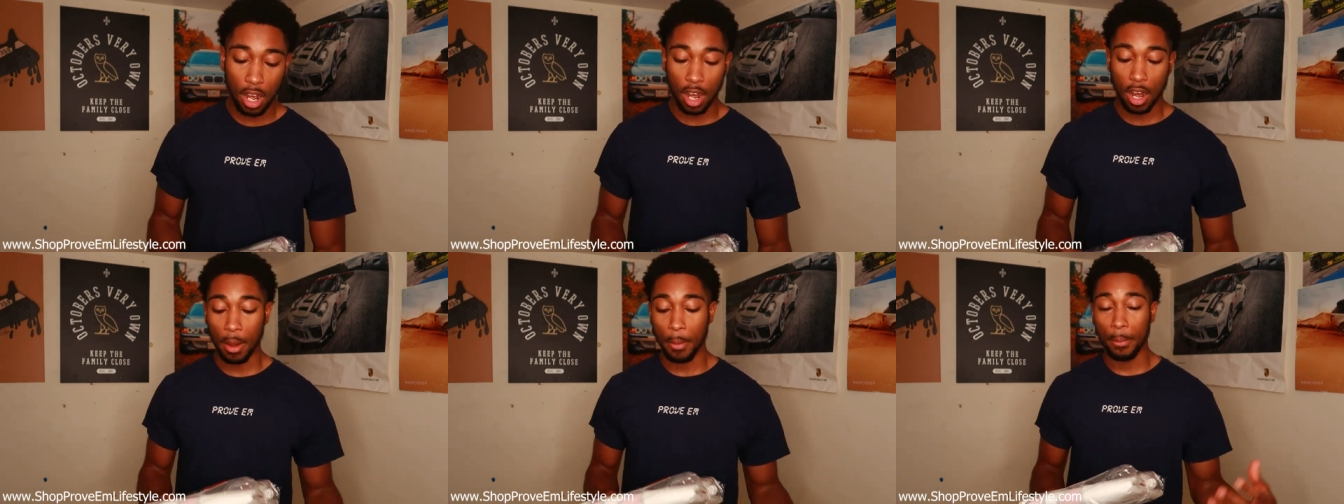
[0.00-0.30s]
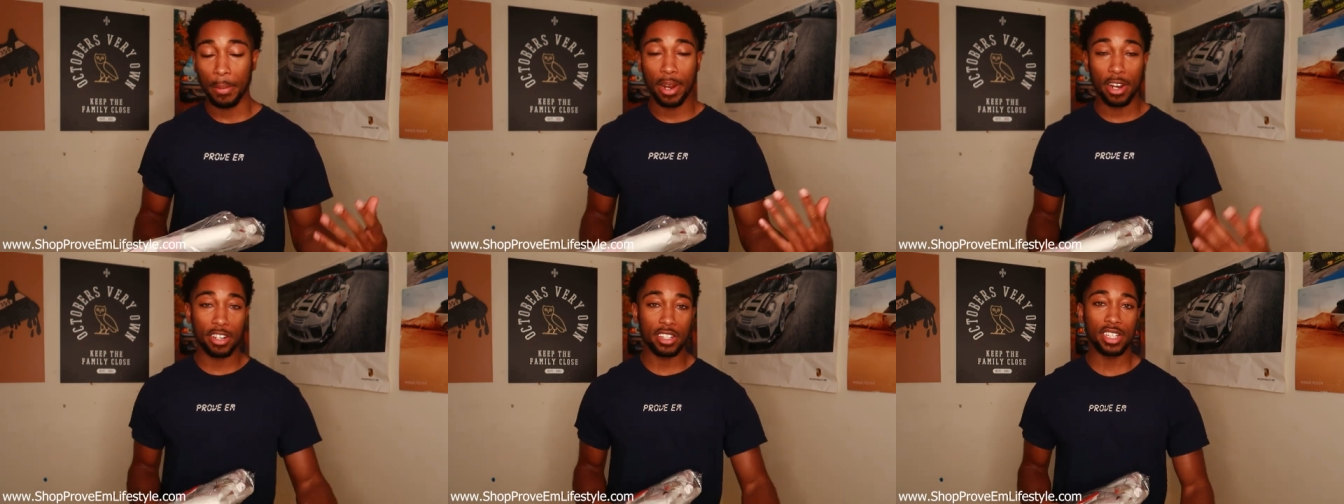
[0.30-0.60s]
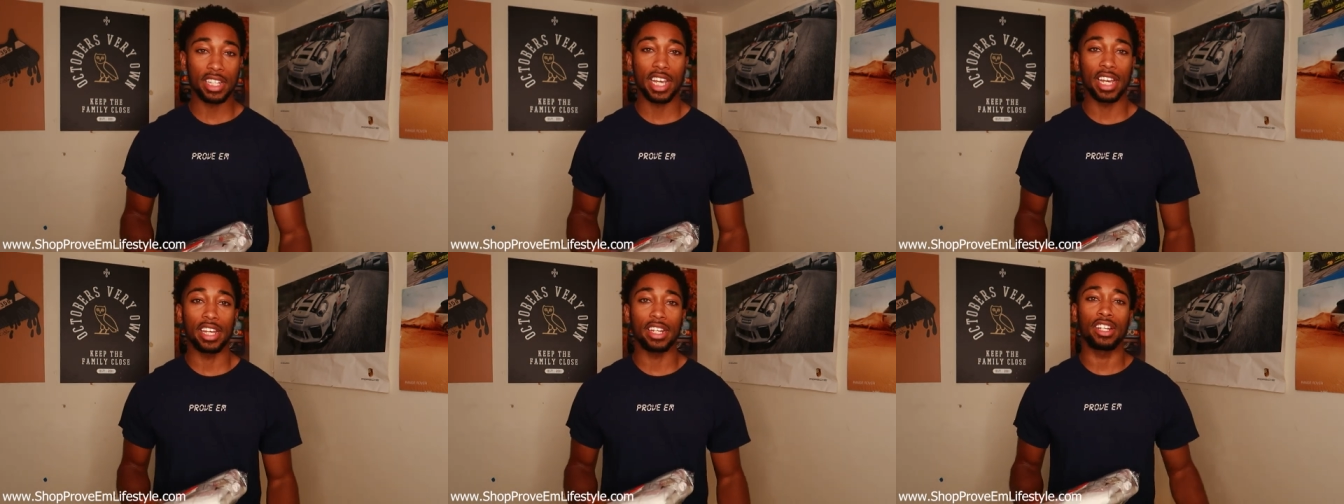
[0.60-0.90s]
Um, bear
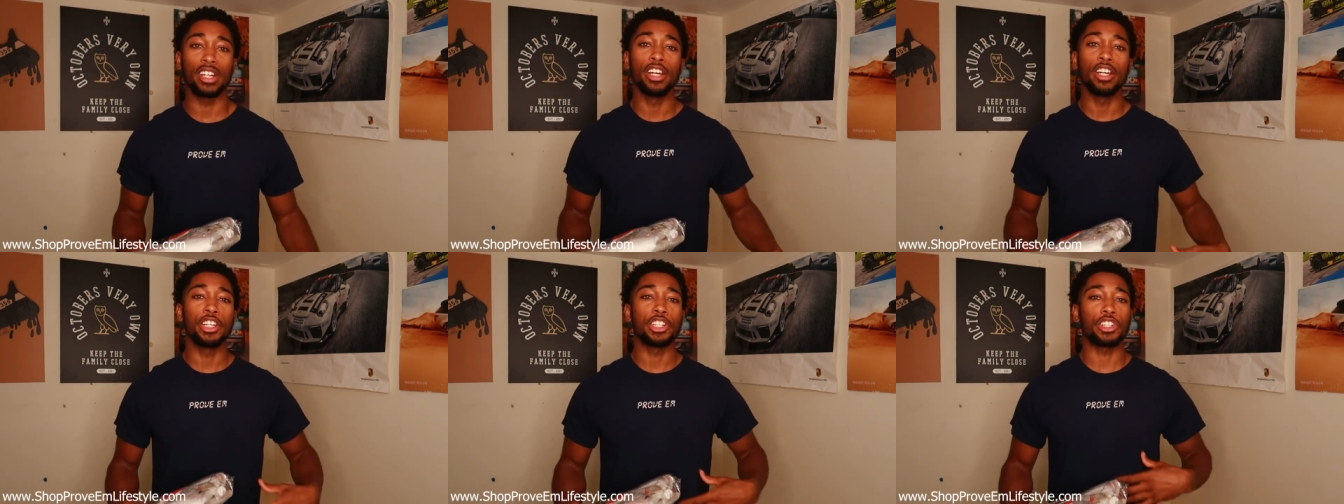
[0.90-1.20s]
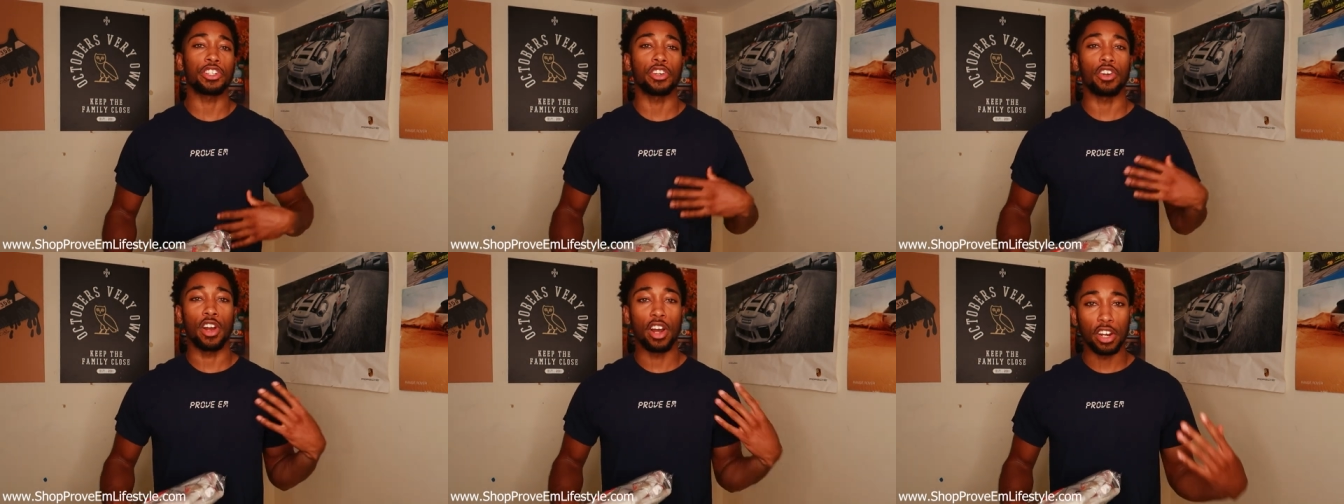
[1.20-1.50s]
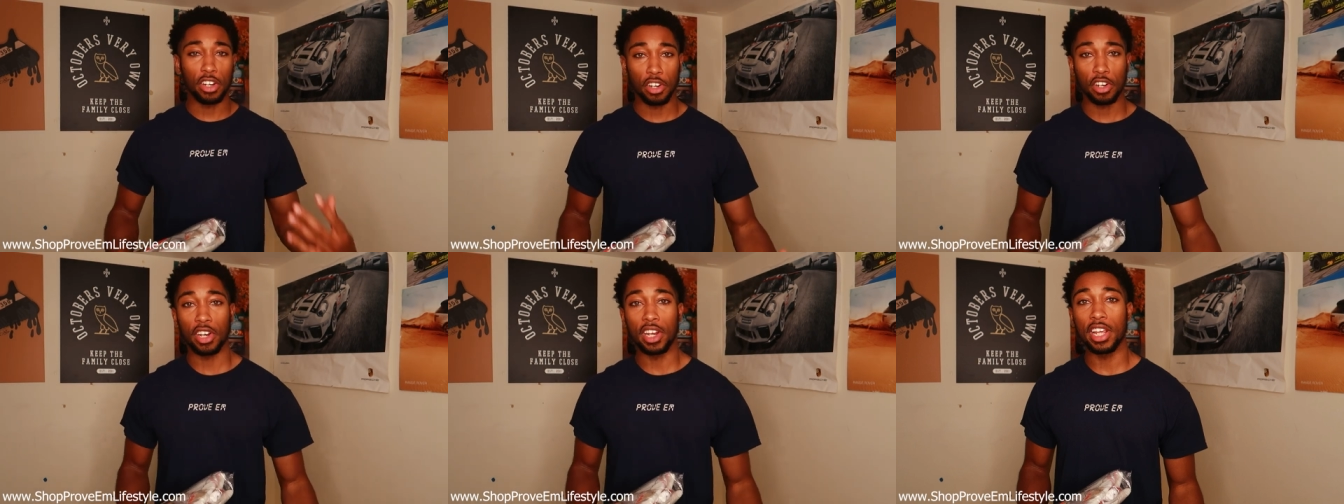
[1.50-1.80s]
skin shirt
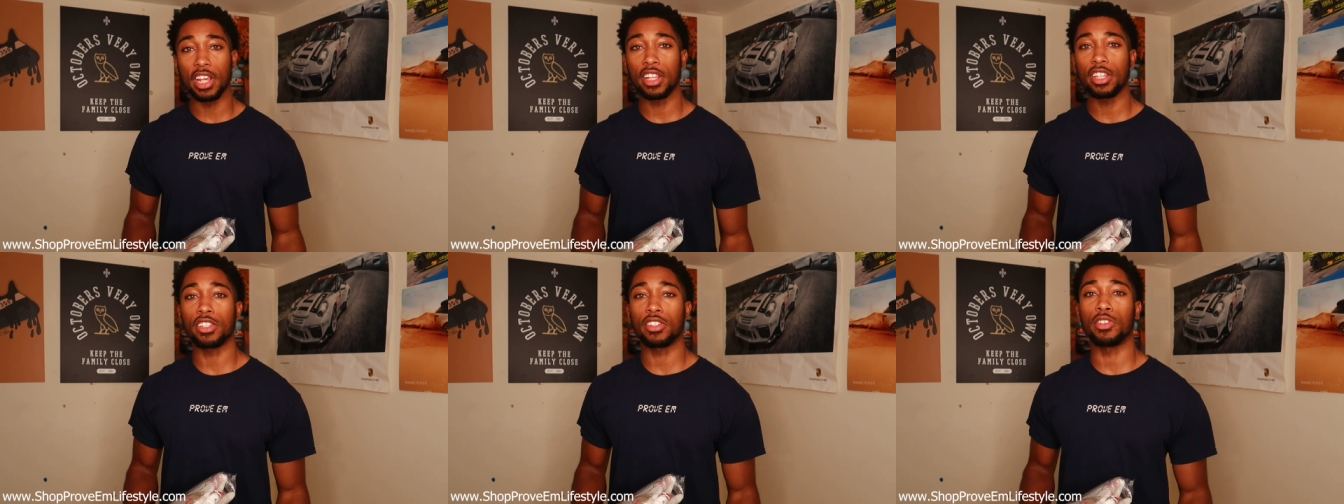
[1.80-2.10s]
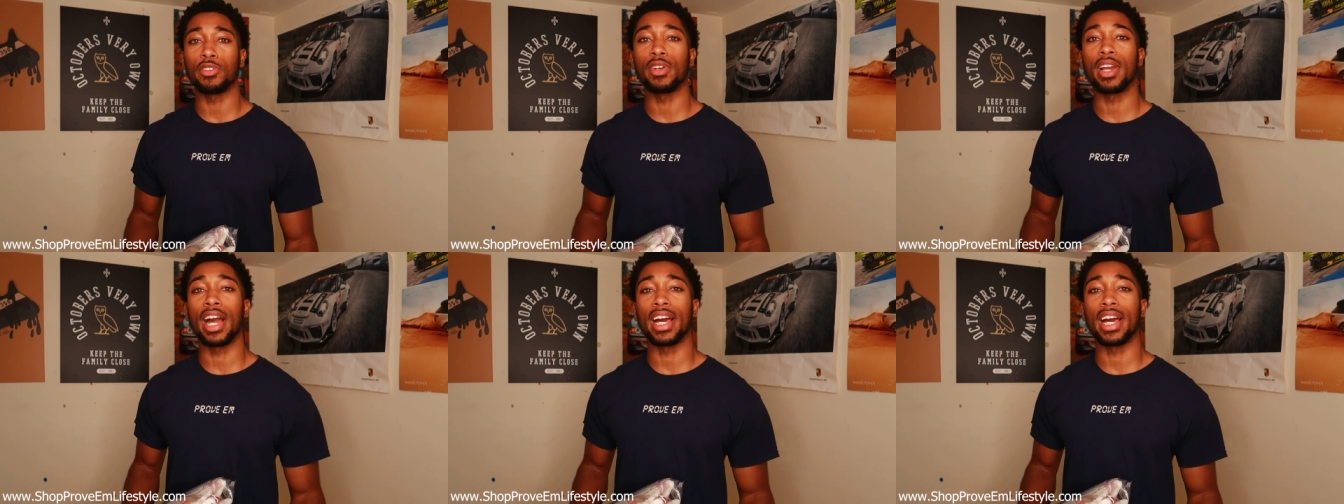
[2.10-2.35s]
underneath so you